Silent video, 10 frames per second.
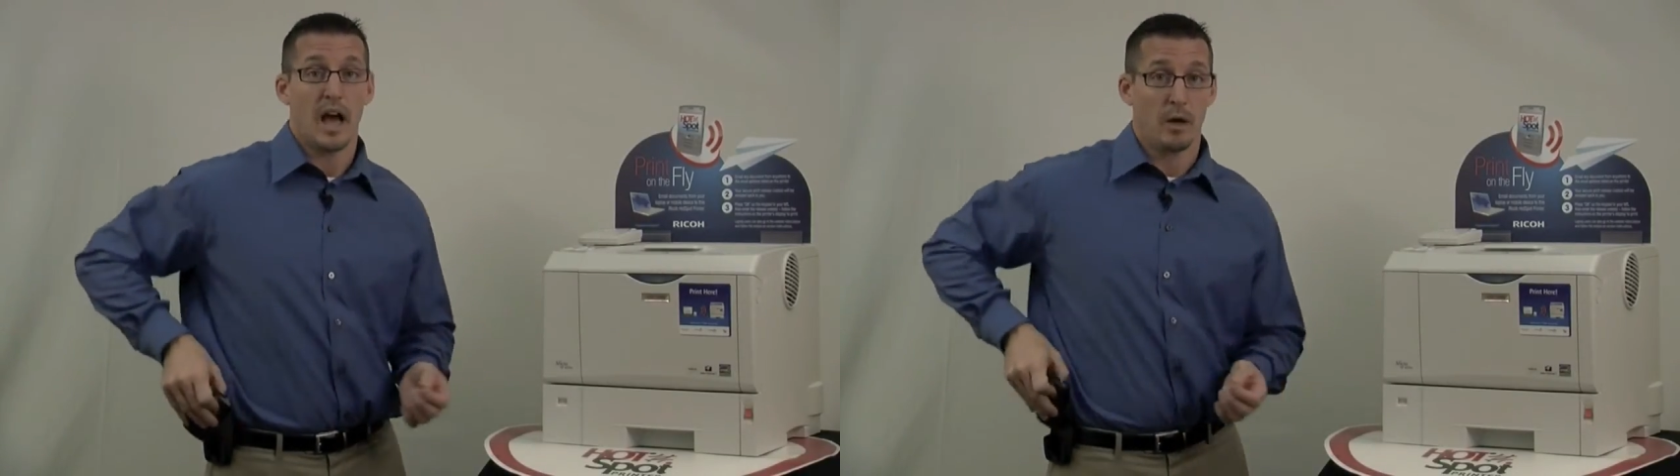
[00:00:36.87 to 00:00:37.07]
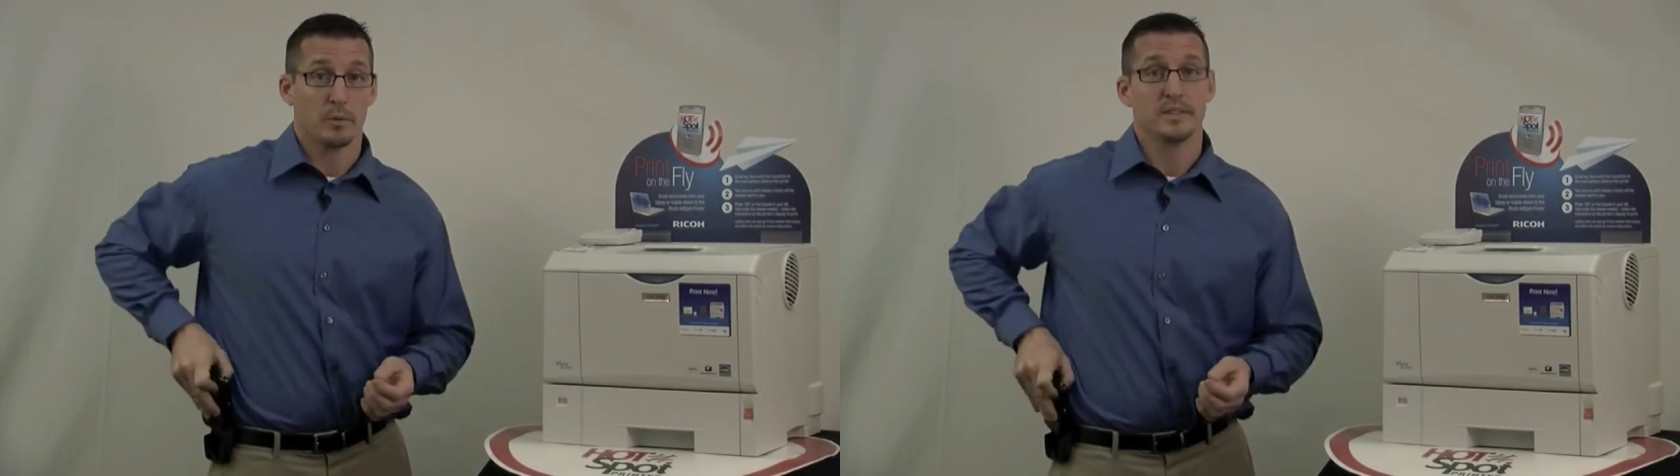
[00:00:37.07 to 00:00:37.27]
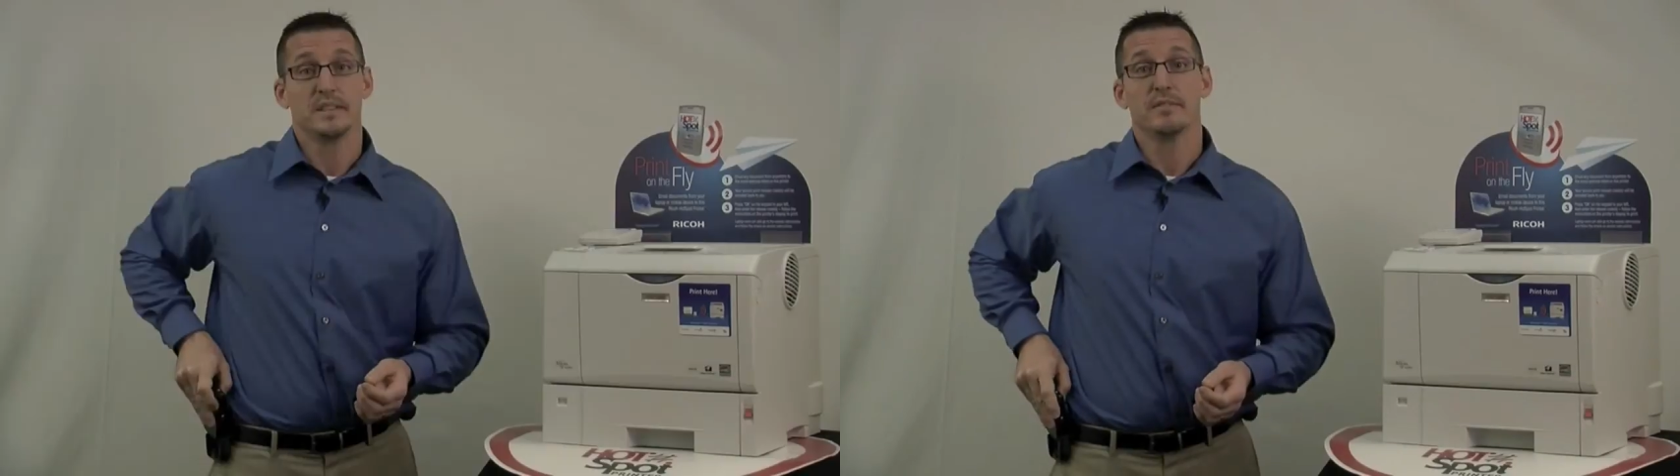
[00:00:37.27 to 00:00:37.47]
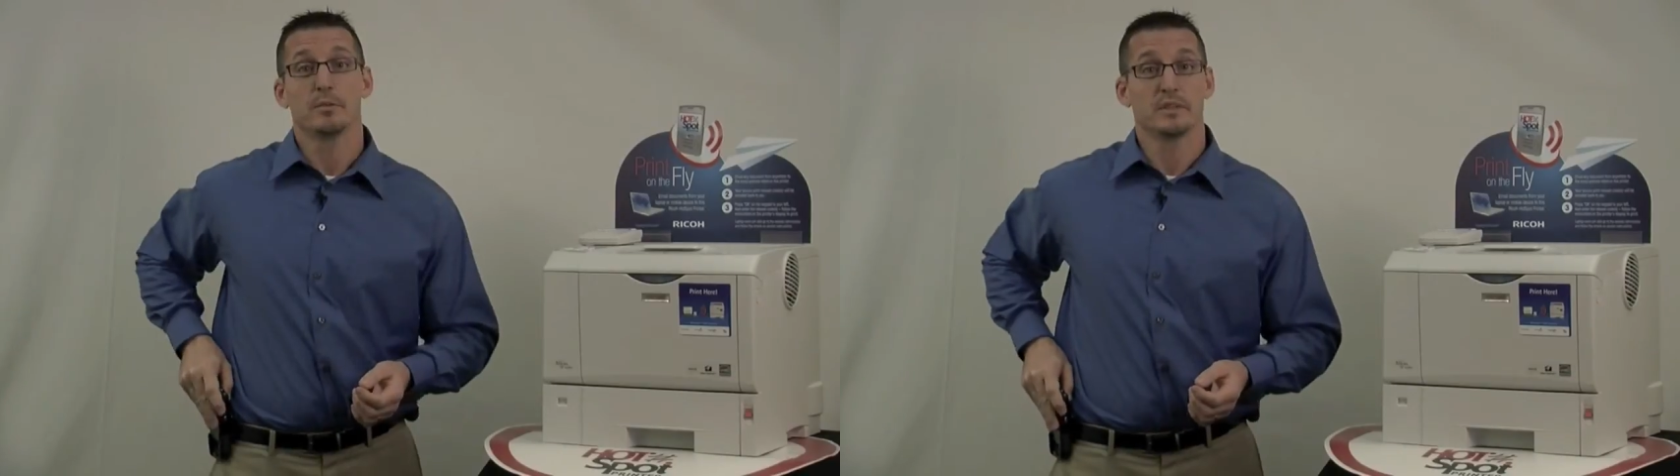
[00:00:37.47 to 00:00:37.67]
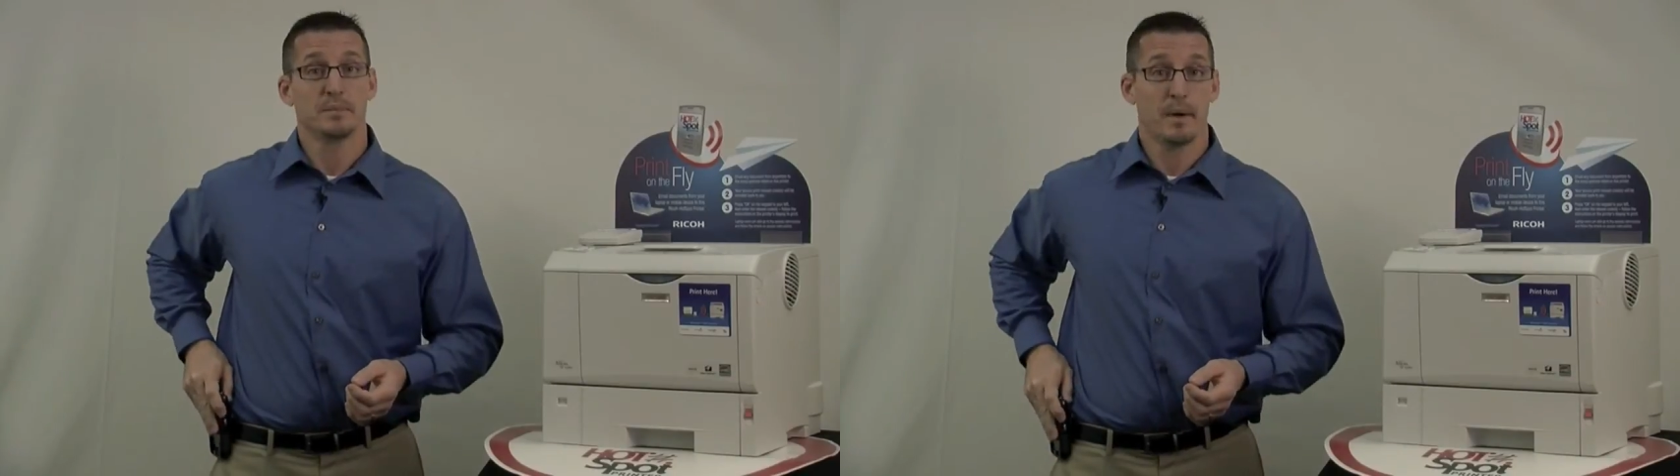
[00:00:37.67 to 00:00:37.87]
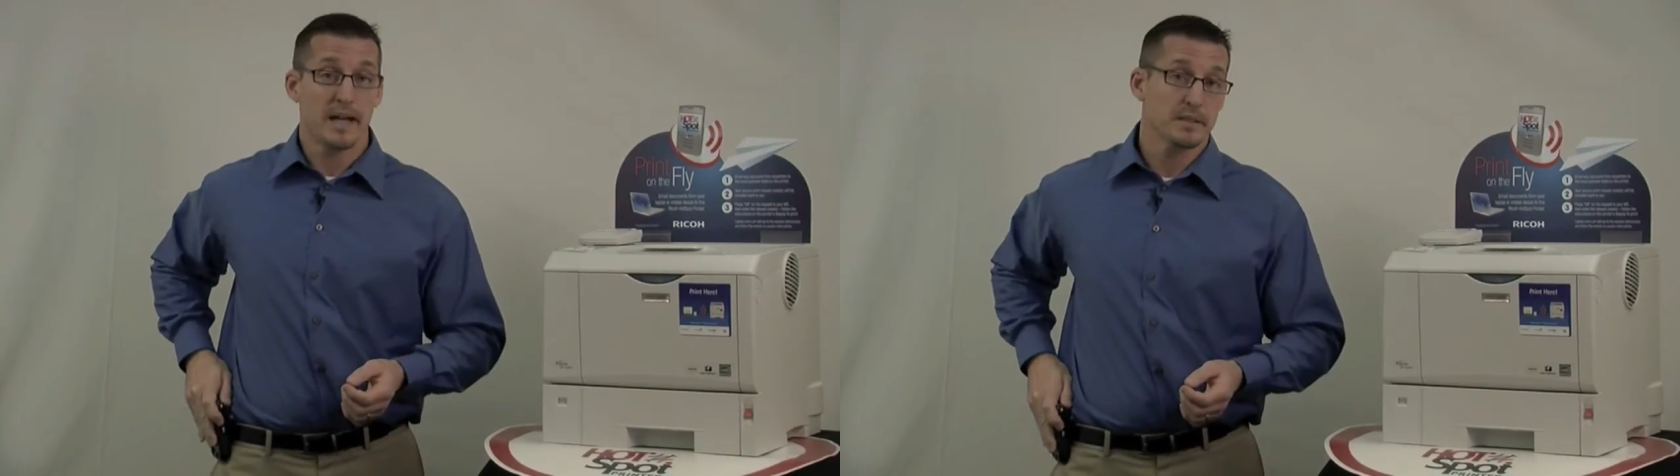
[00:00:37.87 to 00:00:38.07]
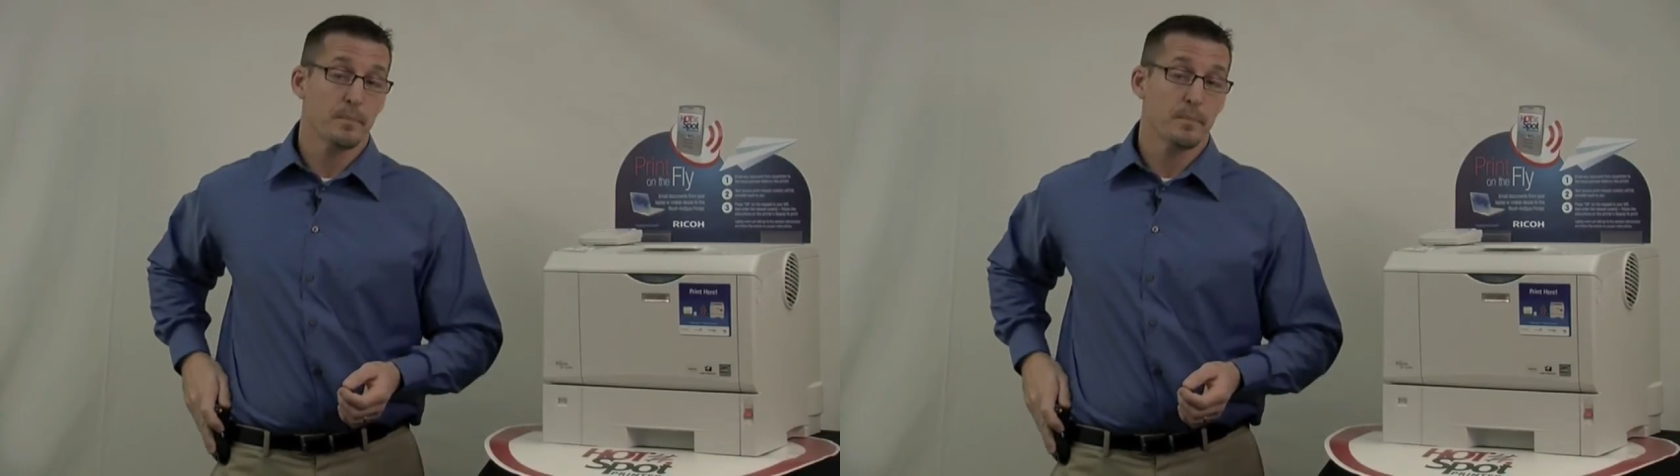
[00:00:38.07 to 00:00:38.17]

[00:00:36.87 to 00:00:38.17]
I'll receive a response